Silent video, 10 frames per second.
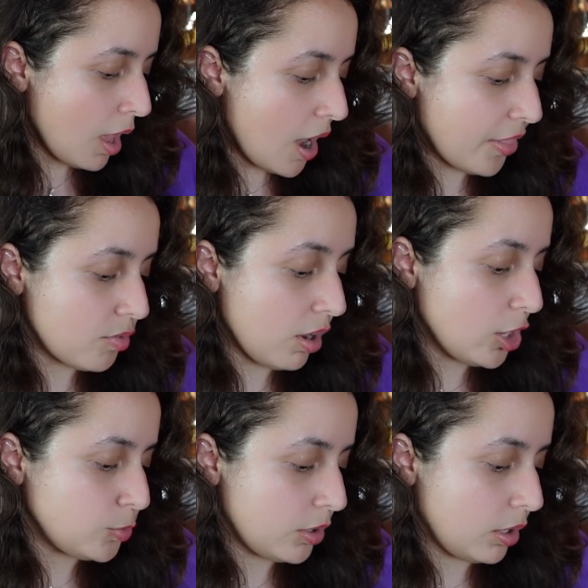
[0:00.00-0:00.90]
And then
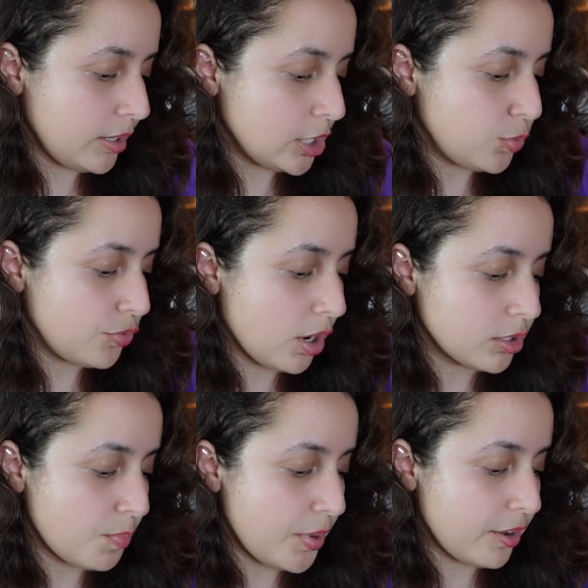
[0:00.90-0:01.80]
last but not least, we've got
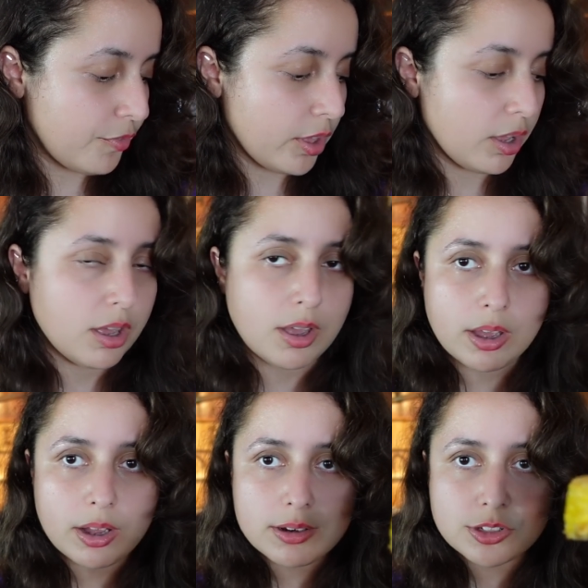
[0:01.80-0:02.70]
a bit of the
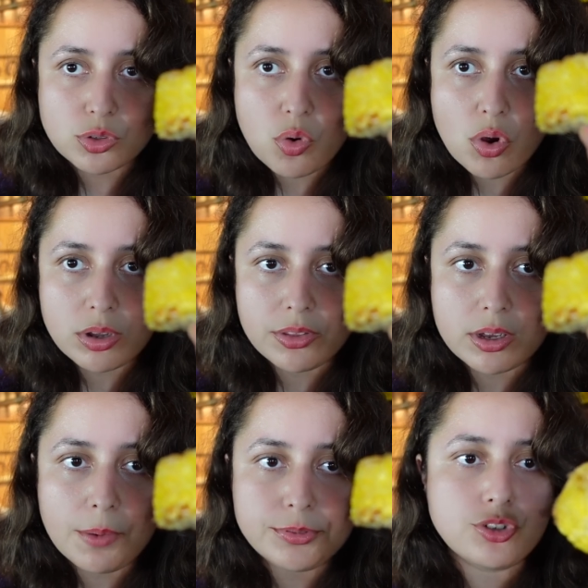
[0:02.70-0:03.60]
little corn on the
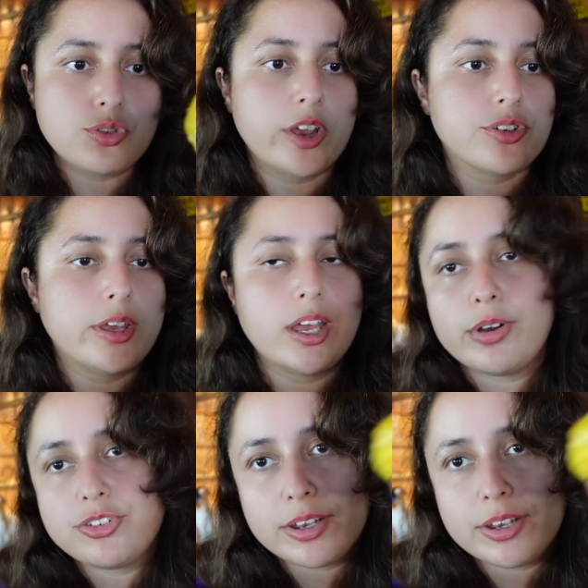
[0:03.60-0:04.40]
cup situation here, which